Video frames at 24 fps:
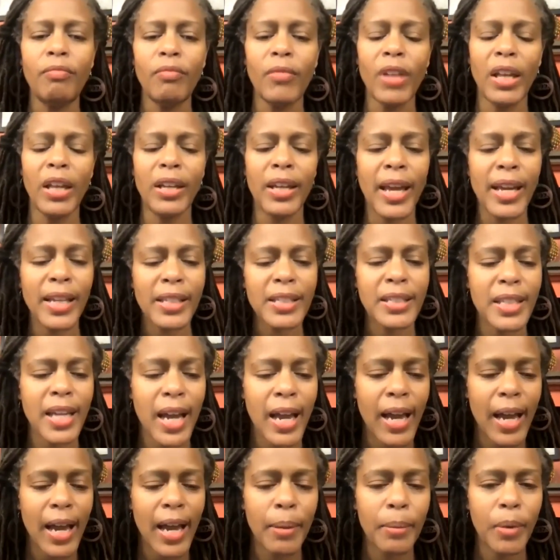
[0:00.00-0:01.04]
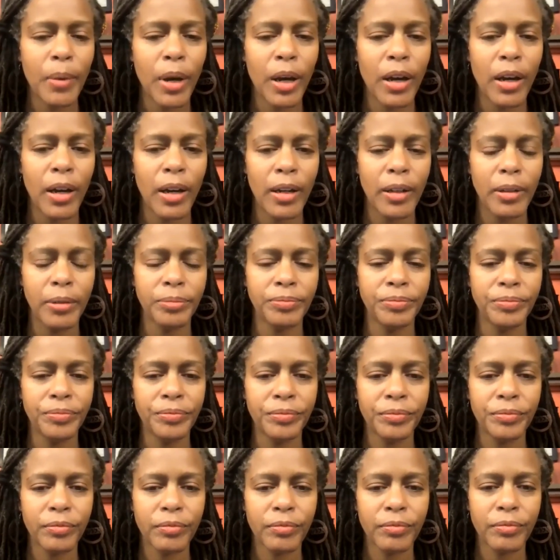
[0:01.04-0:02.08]
Next time,
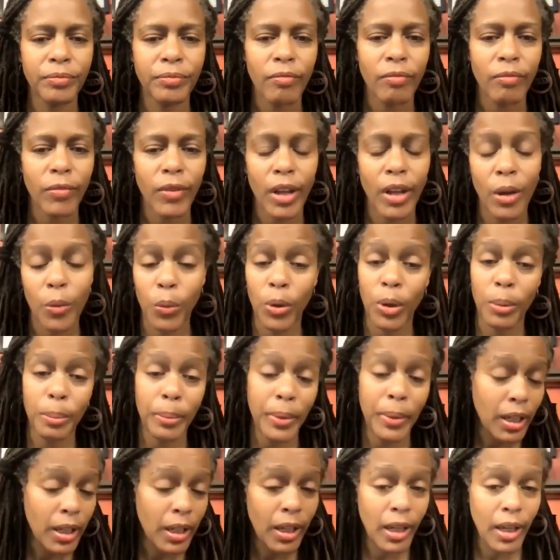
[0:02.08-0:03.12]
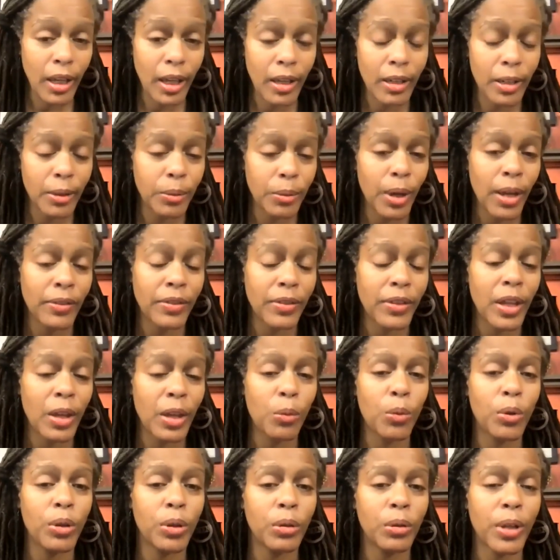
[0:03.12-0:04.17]
we'll meet again. I
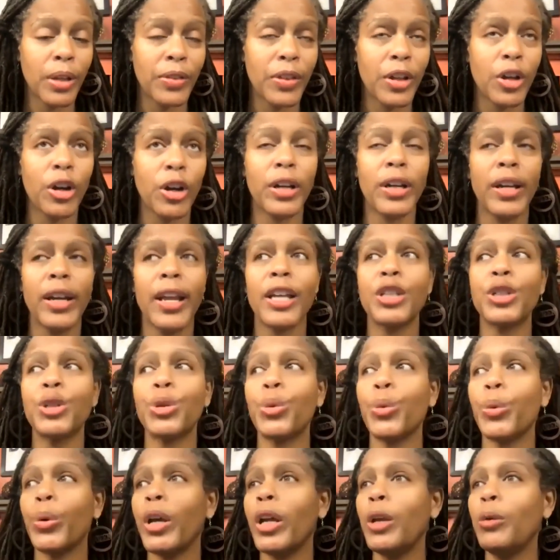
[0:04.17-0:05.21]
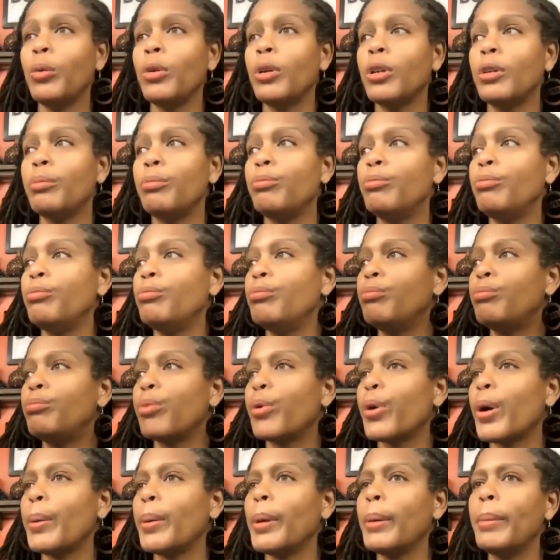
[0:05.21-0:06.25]
think our next read would
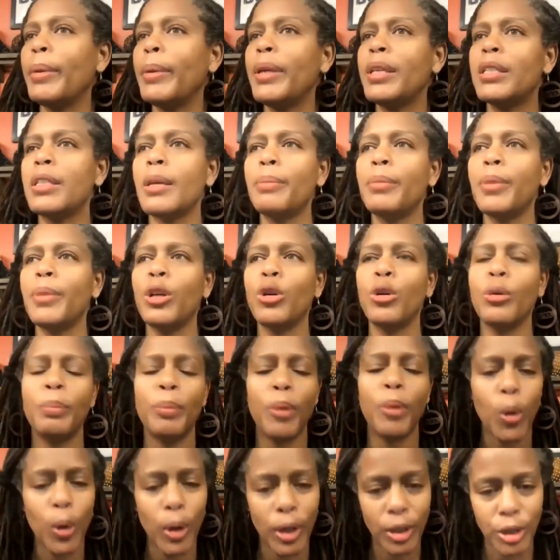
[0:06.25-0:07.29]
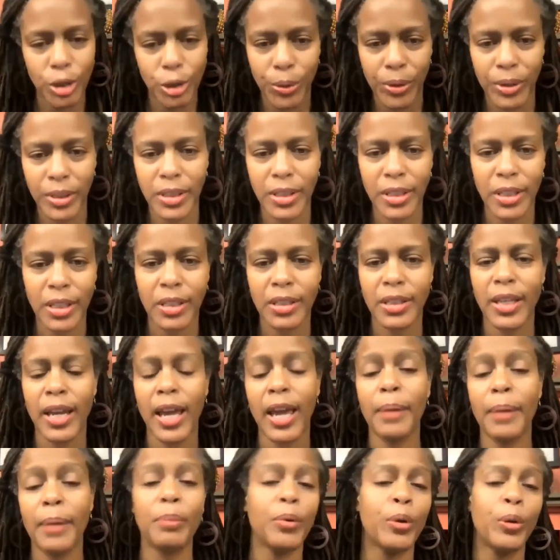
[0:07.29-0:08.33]
probably be something on poetry, since
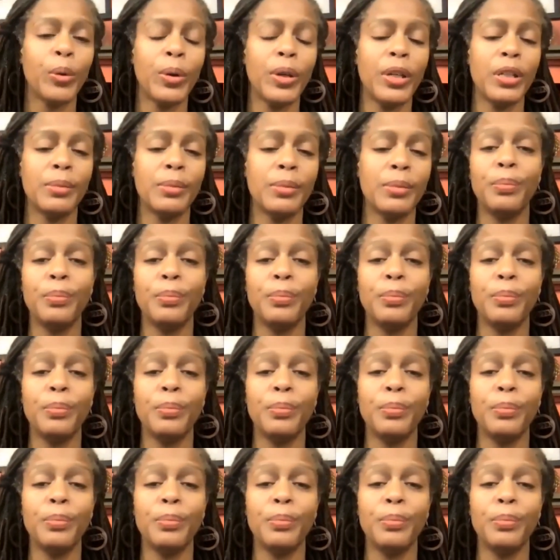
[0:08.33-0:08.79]
April is